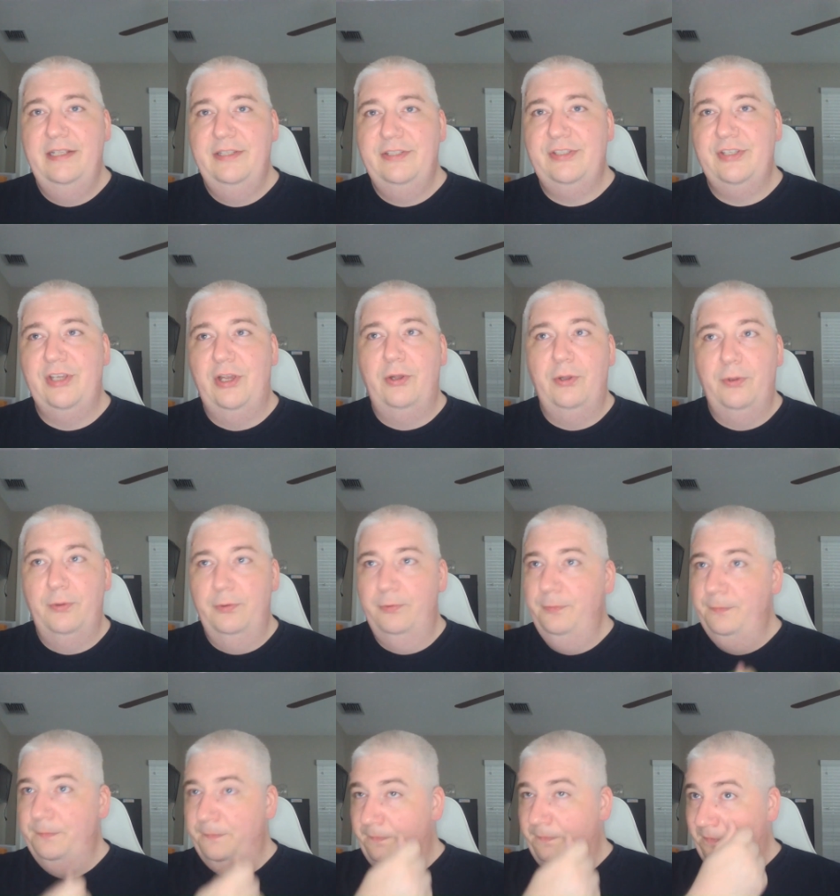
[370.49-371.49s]
So
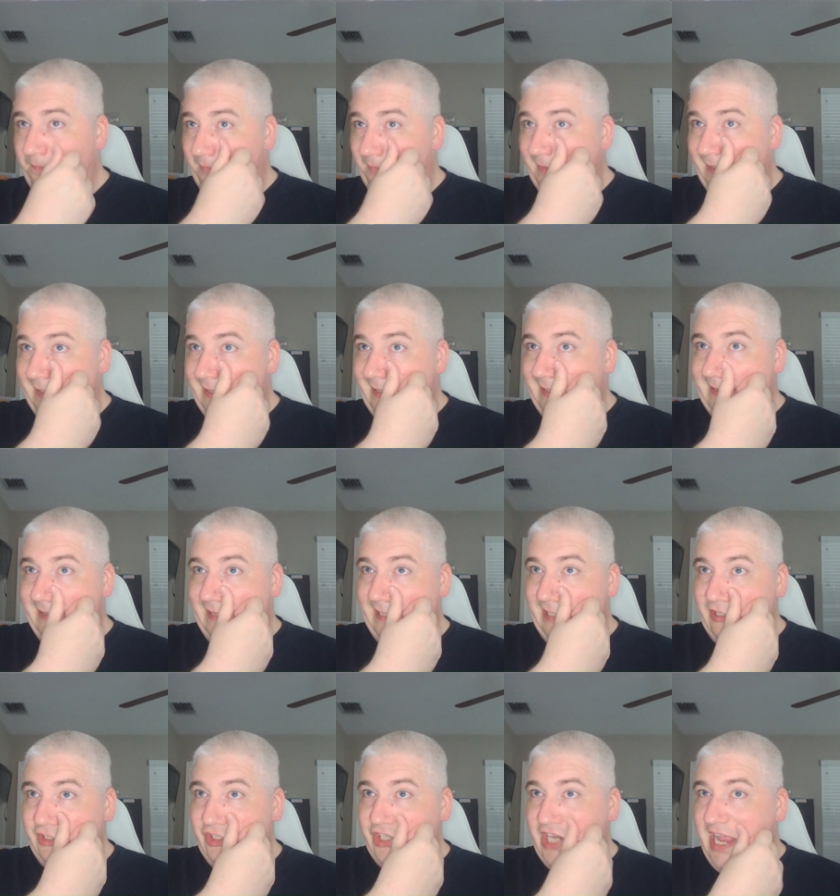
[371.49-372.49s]

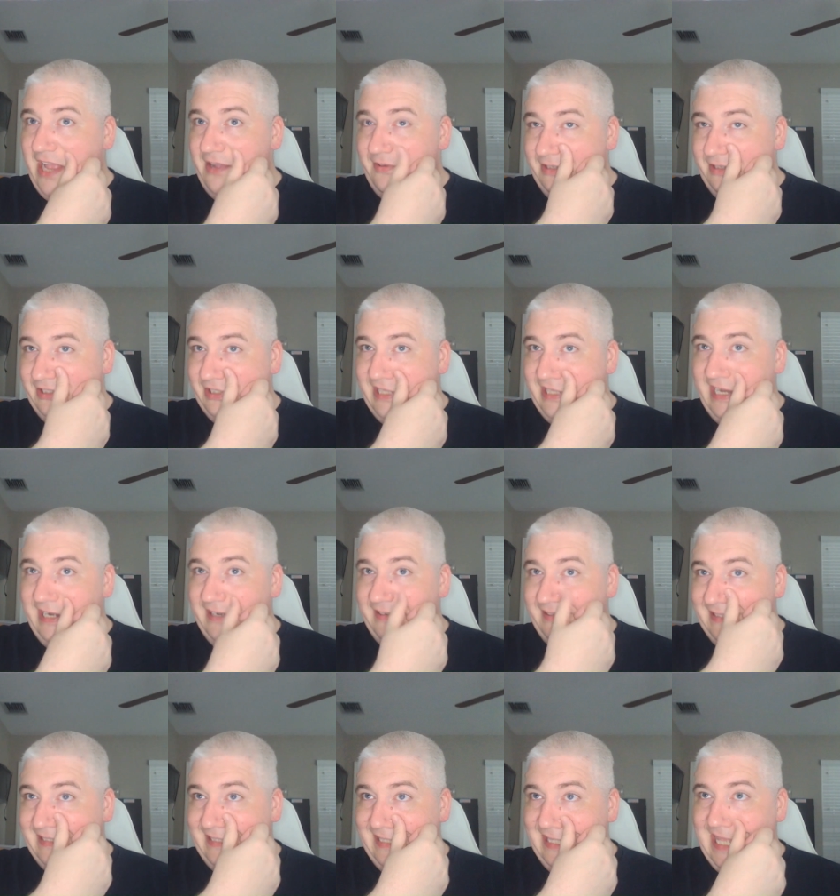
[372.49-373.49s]
the challenge there
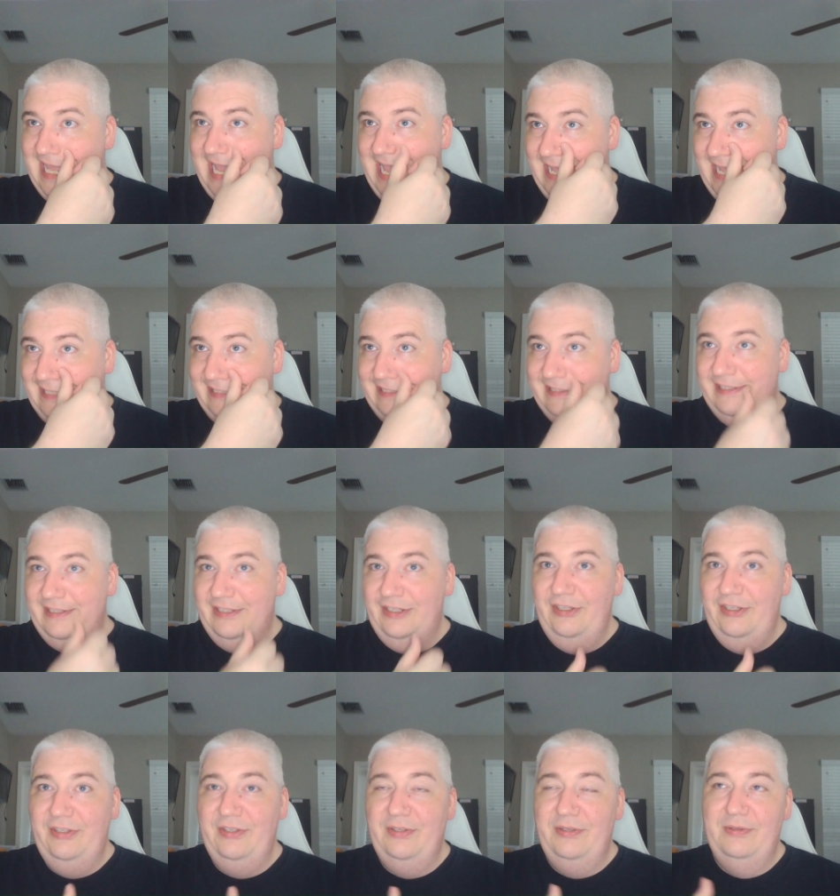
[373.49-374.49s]
is that
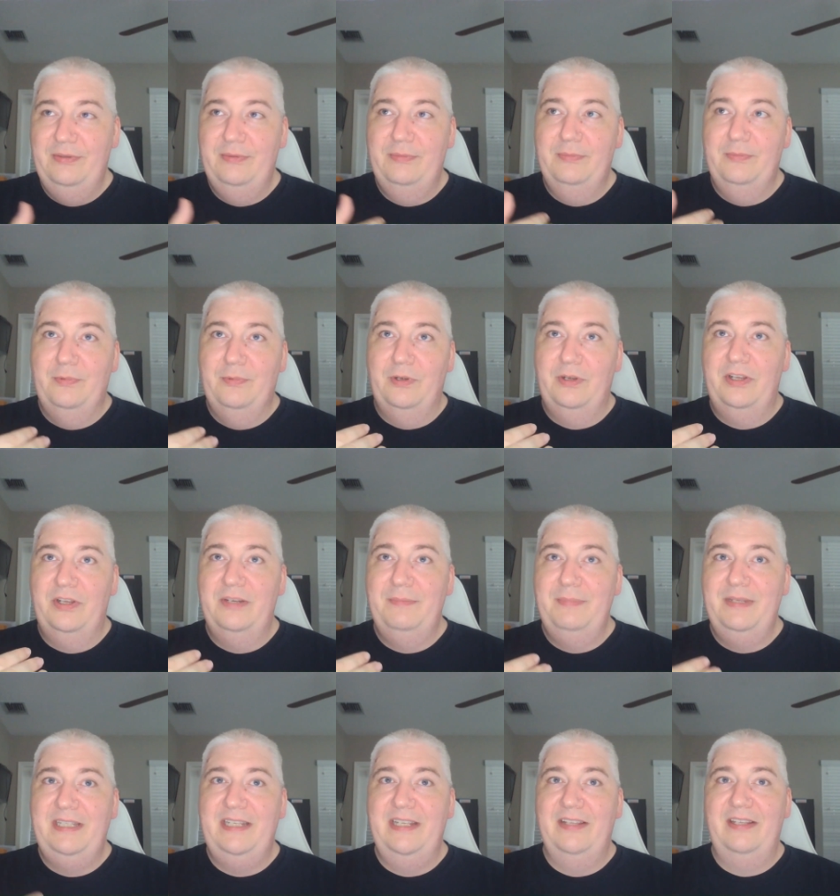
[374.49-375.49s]
we're going to
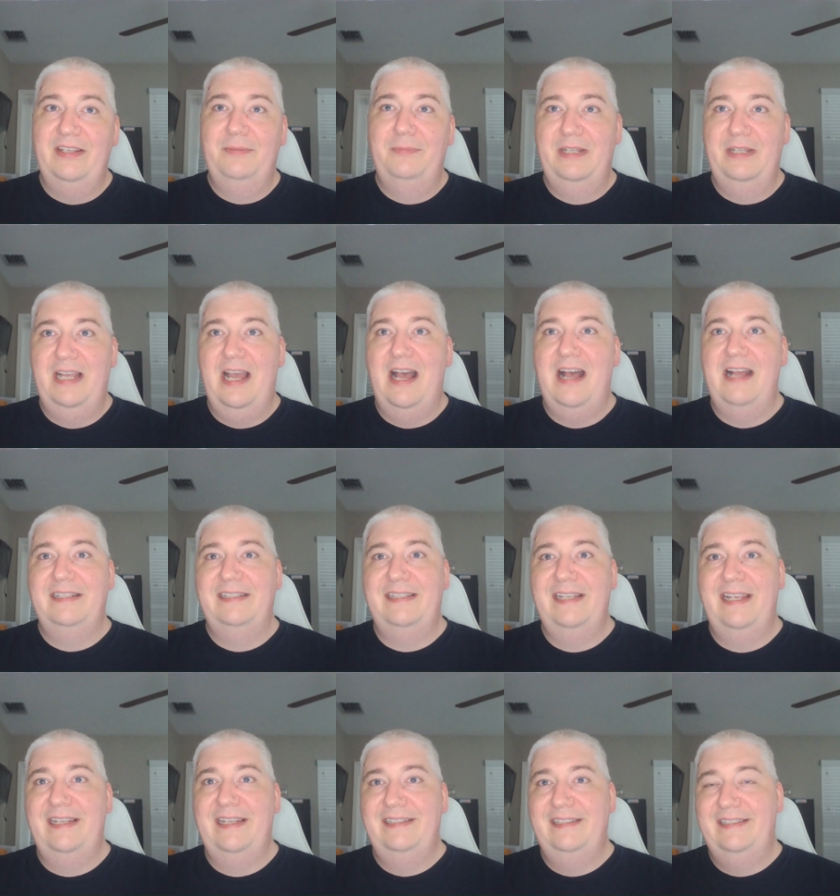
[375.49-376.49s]
be dealing with
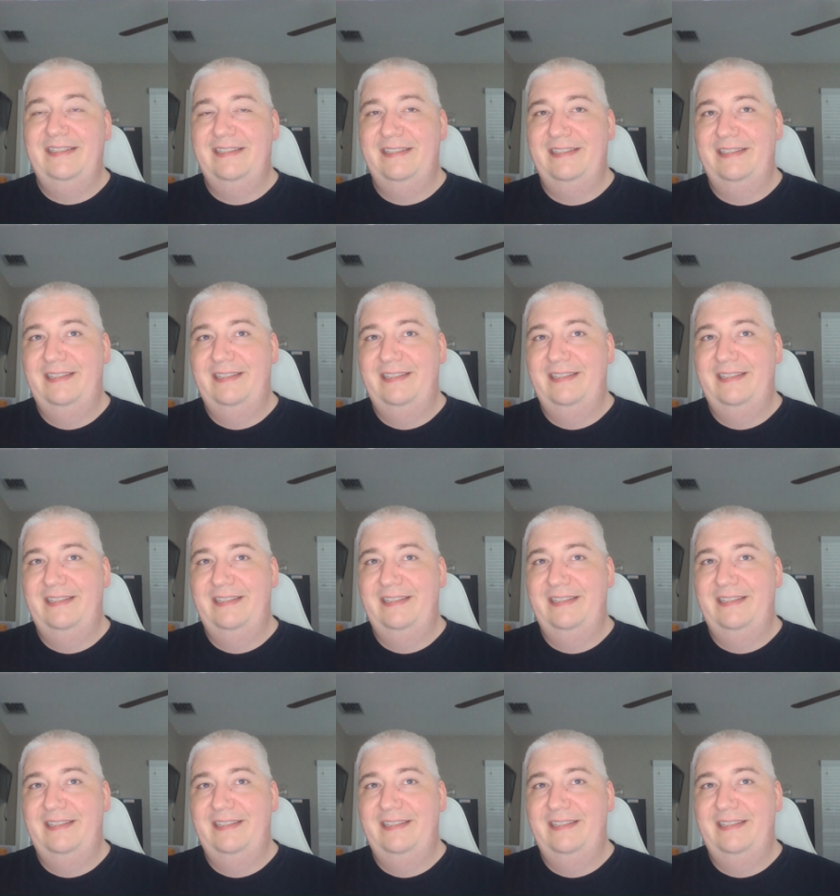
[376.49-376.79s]
content